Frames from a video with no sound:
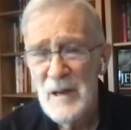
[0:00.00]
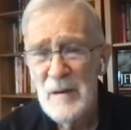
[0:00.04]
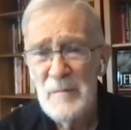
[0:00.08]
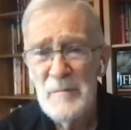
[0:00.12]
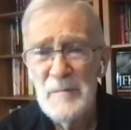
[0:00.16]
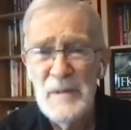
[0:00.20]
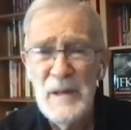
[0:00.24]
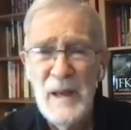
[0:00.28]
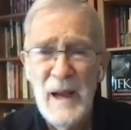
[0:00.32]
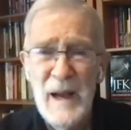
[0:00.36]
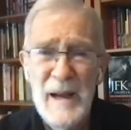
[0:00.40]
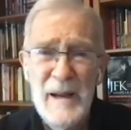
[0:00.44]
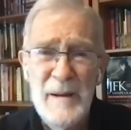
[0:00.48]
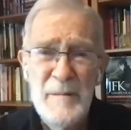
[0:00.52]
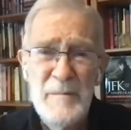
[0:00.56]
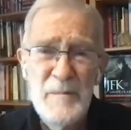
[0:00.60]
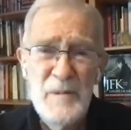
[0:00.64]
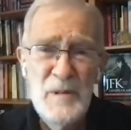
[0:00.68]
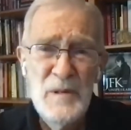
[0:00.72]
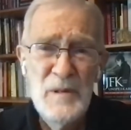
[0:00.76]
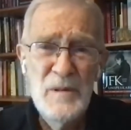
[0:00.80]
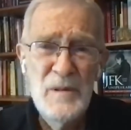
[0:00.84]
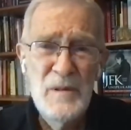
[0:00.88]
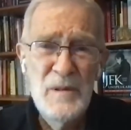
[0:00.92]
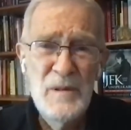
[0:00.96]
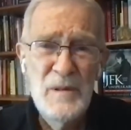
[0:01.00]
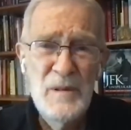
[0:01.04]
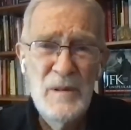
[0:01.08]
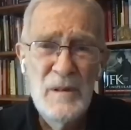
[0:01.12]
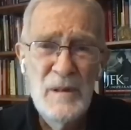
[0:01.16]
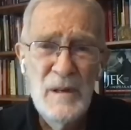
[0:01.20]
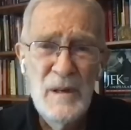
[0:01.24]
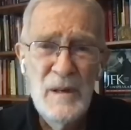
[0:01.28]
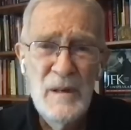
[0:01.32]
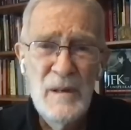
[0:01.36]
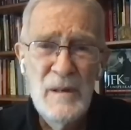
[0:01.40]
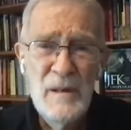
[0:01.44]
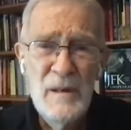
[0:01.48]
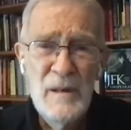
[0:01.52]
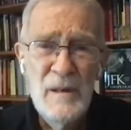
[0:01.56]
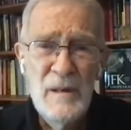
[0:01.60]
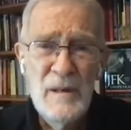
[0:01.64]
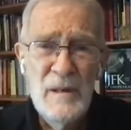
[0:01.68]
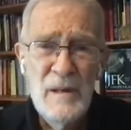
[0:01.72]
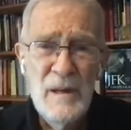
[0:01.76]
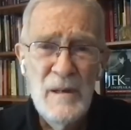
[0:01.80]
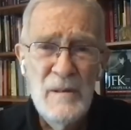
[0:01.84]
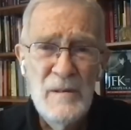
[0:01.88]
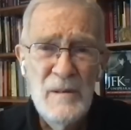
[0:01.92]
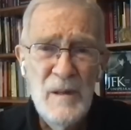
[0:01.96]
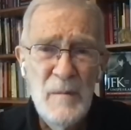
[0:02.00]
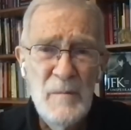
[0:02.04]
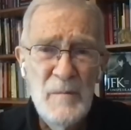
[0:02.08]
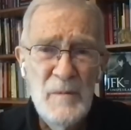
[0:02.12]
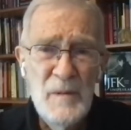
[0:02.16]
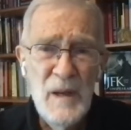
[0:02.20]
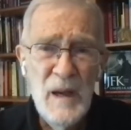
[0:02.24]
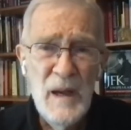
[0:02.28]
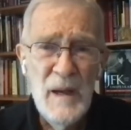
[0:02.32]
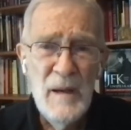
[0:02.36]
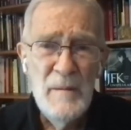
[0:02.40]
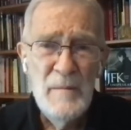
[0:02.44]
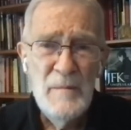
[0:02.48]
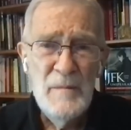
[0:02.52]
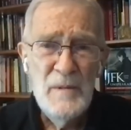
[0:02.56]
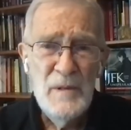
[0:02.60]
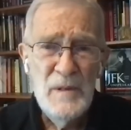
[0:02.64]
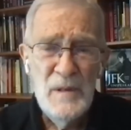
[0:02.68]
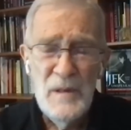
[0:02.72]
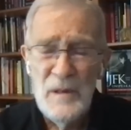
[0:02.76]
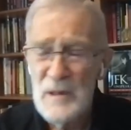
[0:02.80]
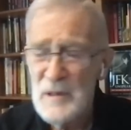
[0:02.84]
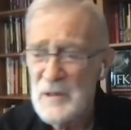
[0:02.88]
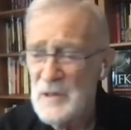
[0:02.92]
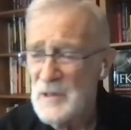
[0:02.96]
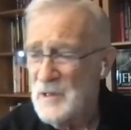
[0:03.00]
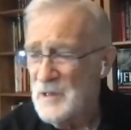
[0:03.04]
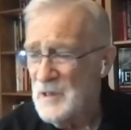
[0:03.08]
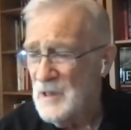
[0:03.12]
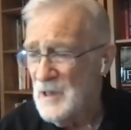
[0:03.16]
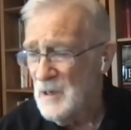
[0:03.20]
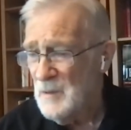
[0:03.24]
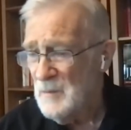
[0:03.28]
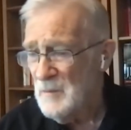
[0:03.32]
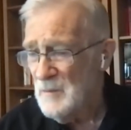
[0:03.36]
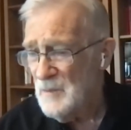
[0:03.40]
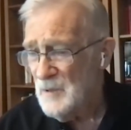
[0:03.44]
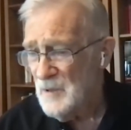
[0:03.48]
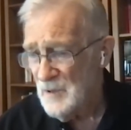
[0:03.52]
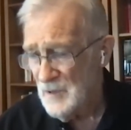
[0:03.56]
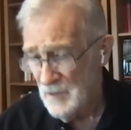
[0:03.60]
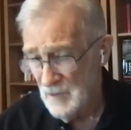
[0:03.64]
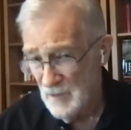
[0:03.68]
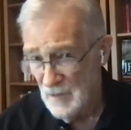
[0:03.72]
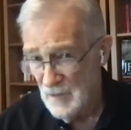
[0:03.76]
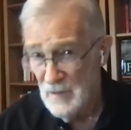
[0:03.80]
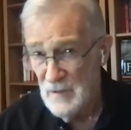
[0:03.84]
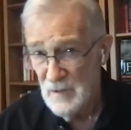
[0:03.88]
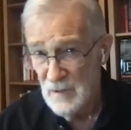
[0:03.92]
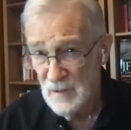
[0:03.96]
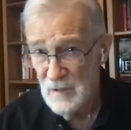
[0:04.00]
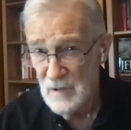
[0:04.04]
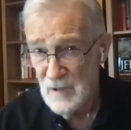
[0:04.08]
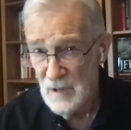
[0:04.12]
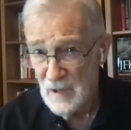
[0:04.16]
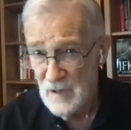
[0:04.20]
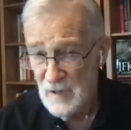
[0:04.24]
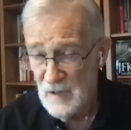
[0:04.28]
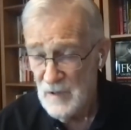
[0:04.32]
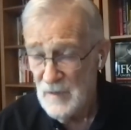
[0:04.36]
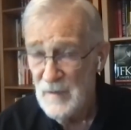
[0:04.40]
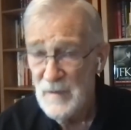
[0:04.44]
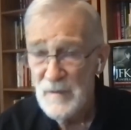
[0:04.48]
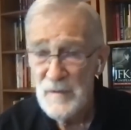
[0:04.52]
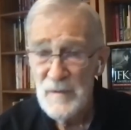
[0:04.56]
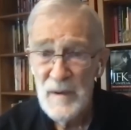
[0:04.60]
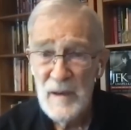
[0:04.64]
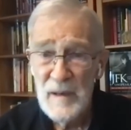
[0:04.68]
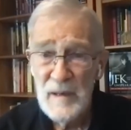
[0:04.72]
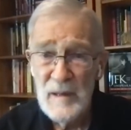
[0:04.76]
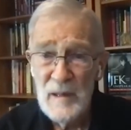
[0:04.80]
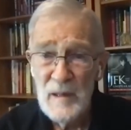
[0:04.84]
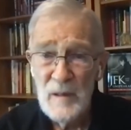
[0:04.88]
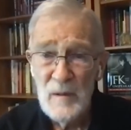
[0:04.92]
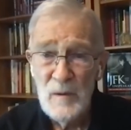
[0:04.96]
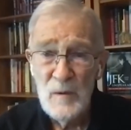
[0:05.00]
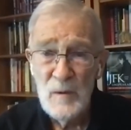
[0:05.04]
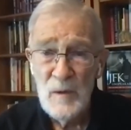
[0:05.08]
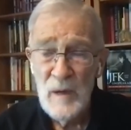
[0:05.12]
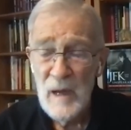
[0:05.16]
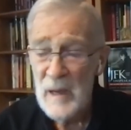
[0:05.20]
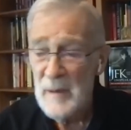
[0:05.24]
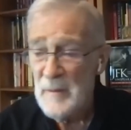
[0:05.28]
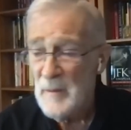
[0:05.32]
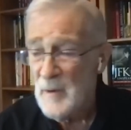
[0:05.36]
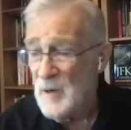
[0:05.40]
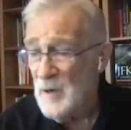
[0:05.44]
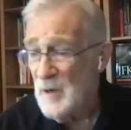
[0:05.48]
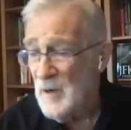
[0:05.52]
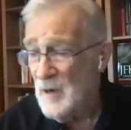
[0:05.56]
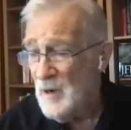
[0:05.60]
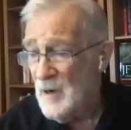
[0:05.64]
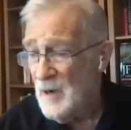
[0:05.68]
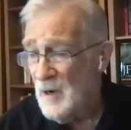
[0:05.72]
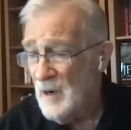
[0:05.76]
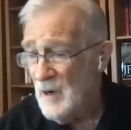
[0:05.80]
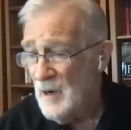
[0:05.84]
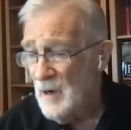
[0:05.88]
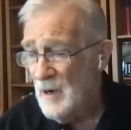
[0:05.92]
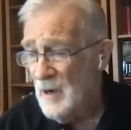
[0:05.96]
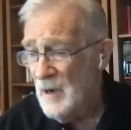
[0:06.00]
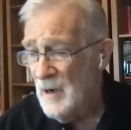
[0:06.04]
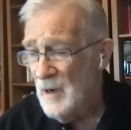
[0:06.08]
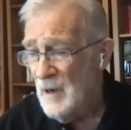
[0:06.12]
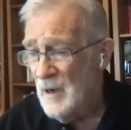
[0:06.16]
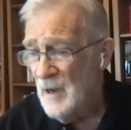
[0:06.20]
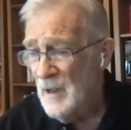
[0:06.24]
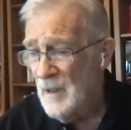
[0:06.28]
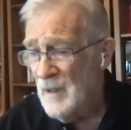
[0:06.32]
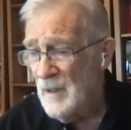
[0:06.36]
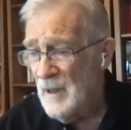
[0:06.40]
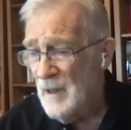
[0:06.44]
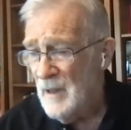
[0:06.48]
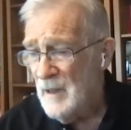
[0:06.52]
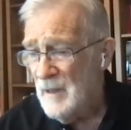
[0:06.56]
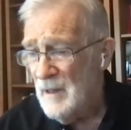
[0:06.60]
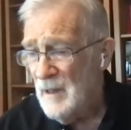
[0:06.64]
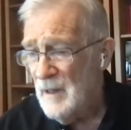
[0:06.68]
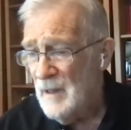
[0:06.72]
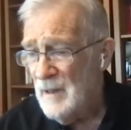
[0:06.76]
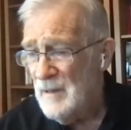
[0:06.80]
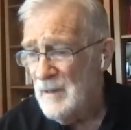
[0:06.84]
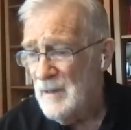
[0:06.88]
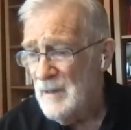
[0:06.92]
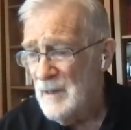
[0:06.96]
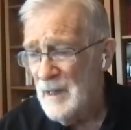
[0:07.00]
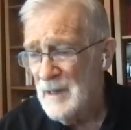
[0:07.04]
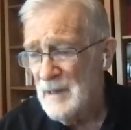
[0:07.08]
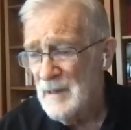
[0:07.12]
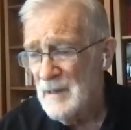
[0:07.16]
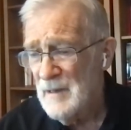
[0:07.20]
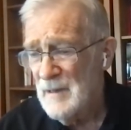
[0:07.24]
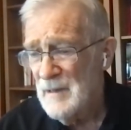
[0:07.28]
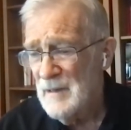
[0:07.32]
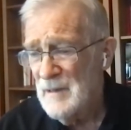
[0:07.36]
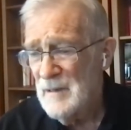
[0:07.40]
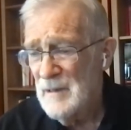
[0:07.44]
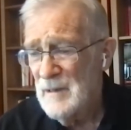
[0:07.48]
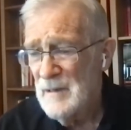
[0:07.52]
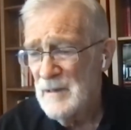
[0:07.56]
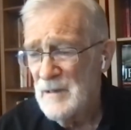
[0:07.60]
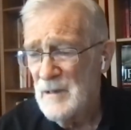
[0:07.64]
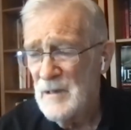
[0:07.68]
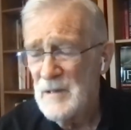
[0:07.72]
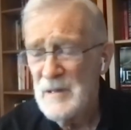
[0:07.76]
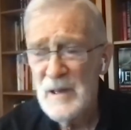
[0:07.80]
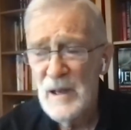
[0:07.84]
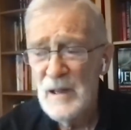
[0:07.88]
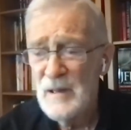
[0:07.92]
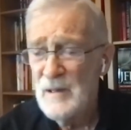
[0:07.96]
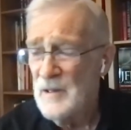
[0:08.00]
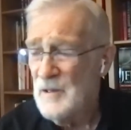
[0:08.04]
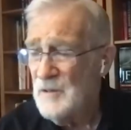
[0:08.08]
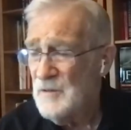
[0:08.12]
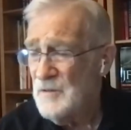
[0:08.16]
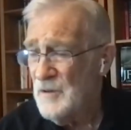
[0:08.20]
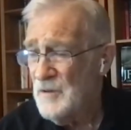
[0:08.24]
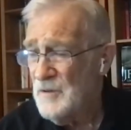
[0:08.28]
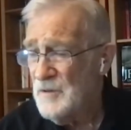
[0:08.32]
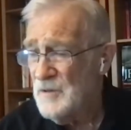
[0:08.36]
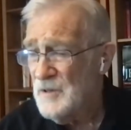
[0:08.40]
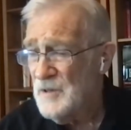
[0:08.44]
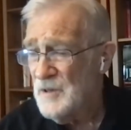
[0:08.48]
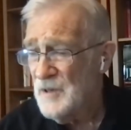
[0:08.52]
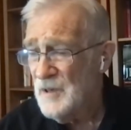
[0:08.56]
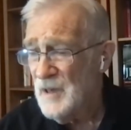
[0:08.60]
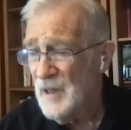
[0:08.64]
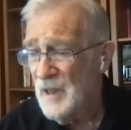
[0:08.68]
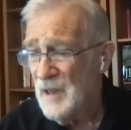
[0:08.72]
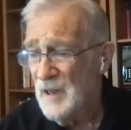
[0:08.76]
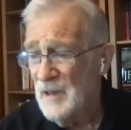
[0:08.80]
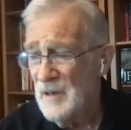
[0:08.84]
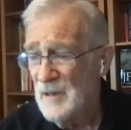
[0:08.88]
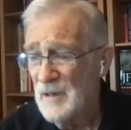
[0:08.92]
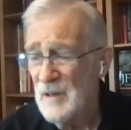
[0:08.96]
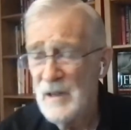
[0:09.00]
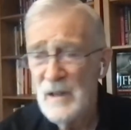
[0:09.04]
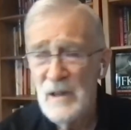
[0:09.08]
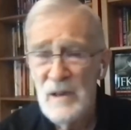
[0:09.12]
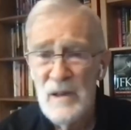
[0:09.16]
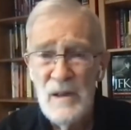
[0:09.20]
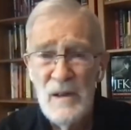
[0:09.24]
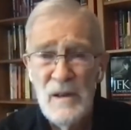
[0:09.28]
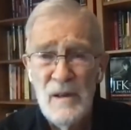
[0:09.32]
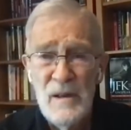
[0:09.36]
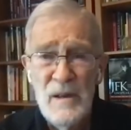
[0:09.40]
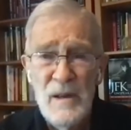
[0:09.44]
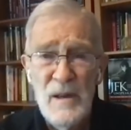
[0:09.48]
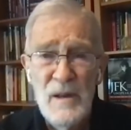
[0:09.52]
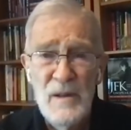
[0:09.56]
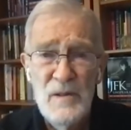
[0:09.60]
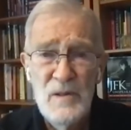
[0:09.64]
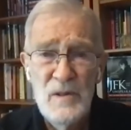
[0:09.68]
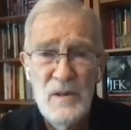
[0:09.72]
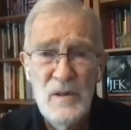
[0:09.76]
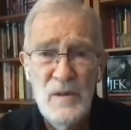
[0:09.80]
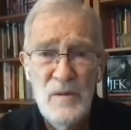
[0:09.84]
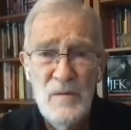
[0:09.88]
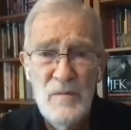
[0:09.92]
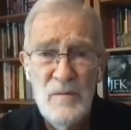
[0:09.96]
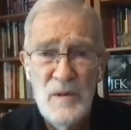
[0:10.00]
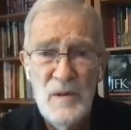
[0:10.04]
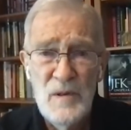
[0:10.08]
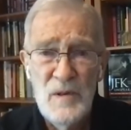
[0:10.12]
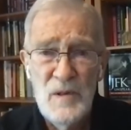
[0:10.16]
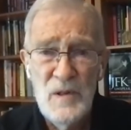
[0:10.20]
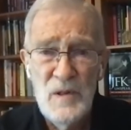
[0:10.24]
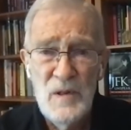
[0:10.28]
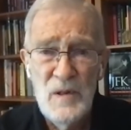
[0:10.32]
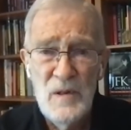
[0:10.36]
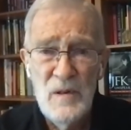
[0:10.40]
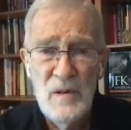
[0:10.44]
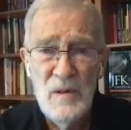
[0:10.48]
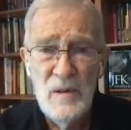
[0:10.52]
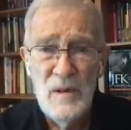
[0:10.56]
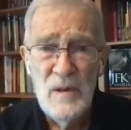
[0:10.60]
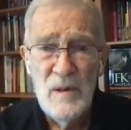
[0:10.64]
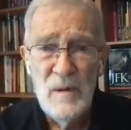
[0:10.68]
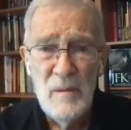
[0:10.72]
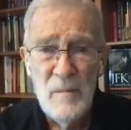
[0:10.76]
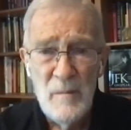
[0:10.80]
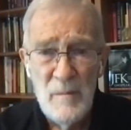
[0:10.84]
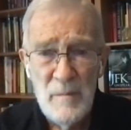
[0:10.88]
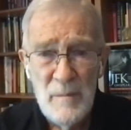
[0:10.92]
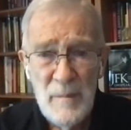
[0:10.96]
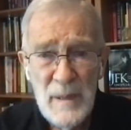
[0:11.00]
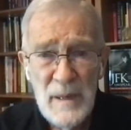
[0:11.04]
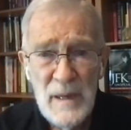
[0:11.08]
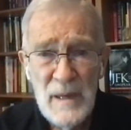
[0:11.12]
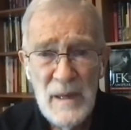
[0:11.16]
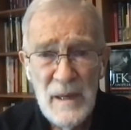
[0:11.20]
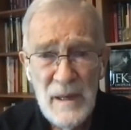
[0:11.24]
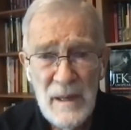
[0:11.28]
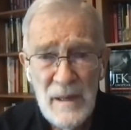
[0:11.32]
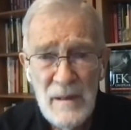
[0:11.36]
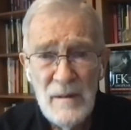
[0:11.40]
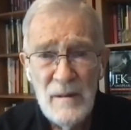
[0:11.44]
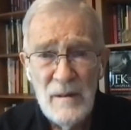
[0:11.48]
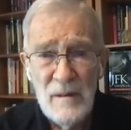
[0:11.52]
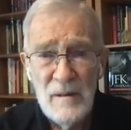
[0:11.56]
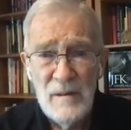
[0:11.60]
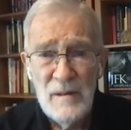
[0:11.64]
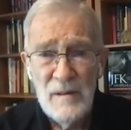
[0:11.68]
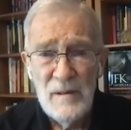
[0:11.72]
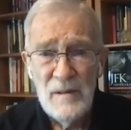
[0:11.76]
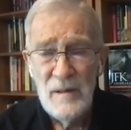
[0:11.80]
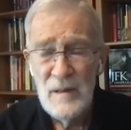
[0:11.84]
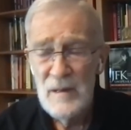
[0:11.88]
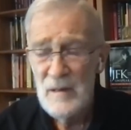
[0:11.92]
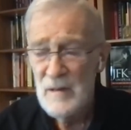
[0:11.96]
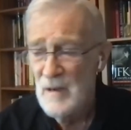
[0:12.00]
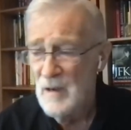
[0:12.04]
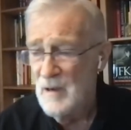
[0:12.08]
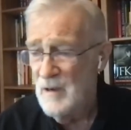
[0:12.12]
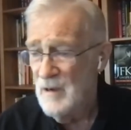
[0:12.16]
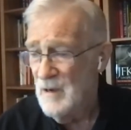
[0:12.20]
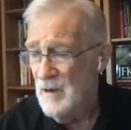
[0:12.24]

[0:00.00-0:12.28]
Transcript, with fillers: Sometimes, sometimes it seems, says Fannie Lou Hamer, that to tell the truth today is to risk being killed.